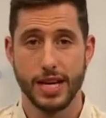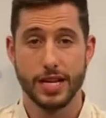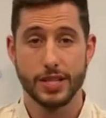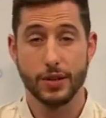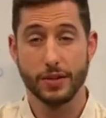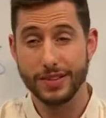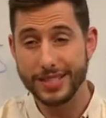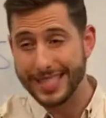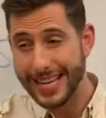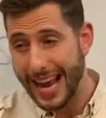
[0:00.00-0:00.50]

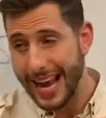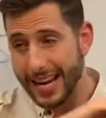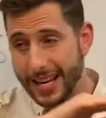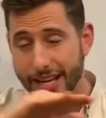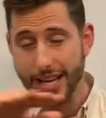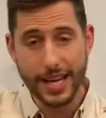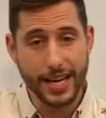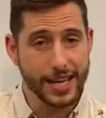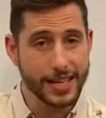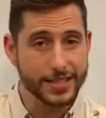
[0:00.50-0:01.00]
So for 10
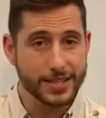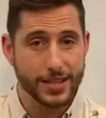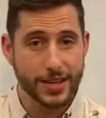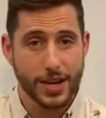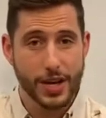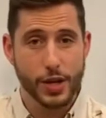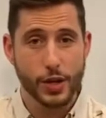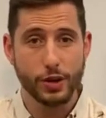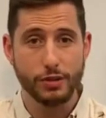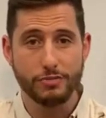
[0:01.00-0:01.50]
years,
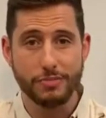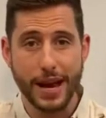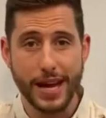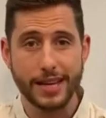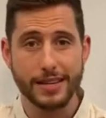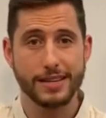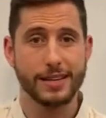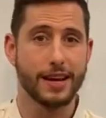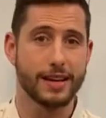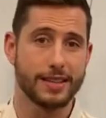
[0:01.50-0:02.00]
you've
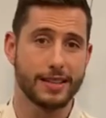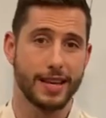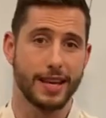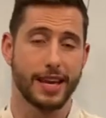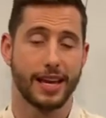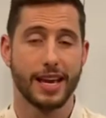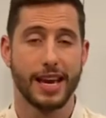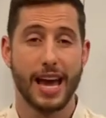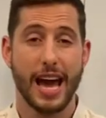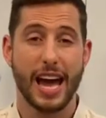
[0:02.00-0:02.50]
made nothing.
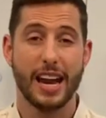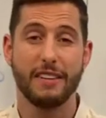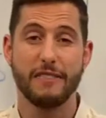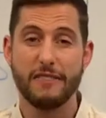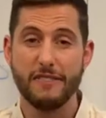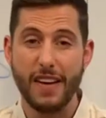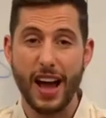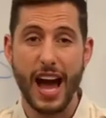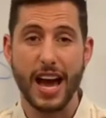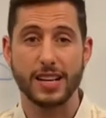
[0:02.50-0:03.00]
And in
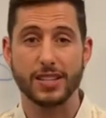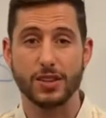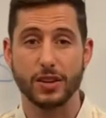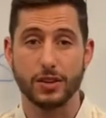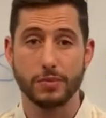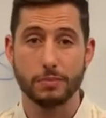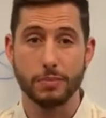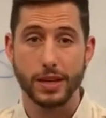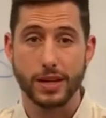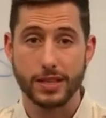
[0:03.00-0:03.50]
fact,
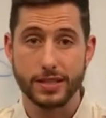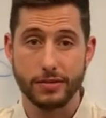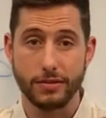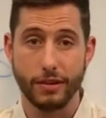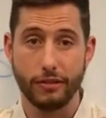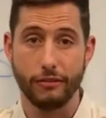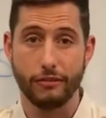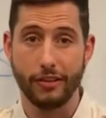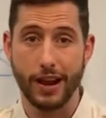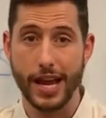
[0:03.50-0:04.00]
on because of
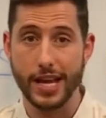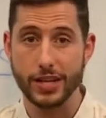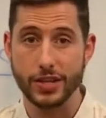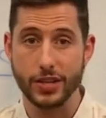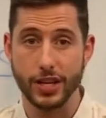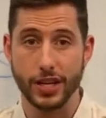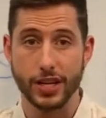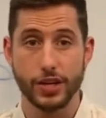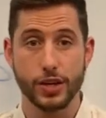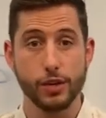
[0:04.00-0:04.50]

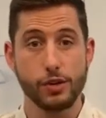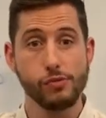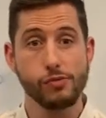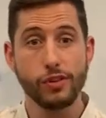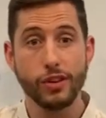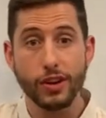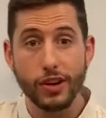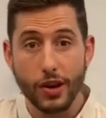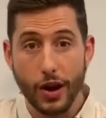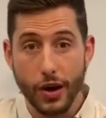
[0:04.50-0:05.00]
inflation, you've
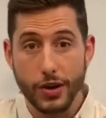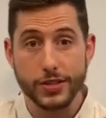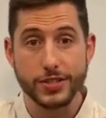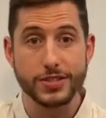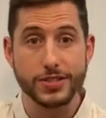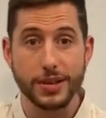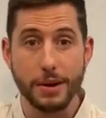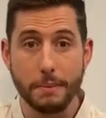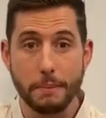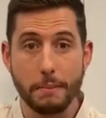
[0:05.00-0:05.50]

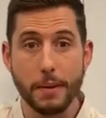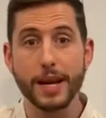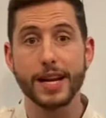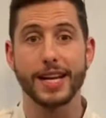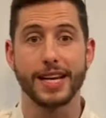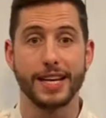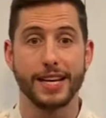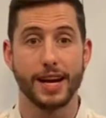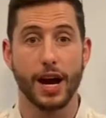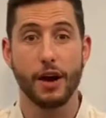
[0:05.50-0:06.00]
lost
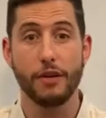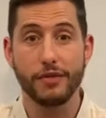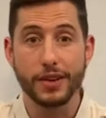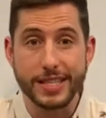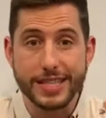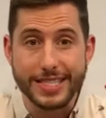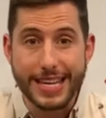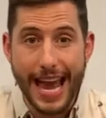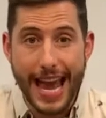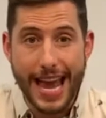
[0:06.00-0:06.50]
money over
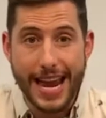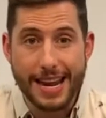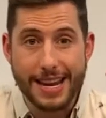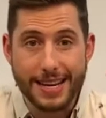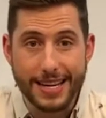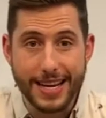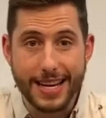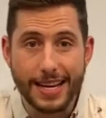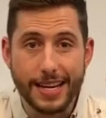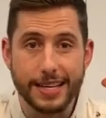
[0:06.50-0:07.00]
10
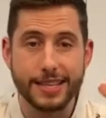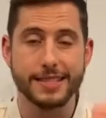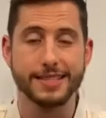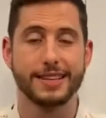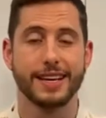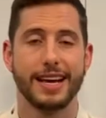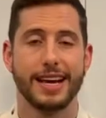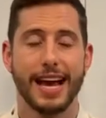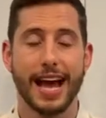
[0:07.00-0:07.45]
years.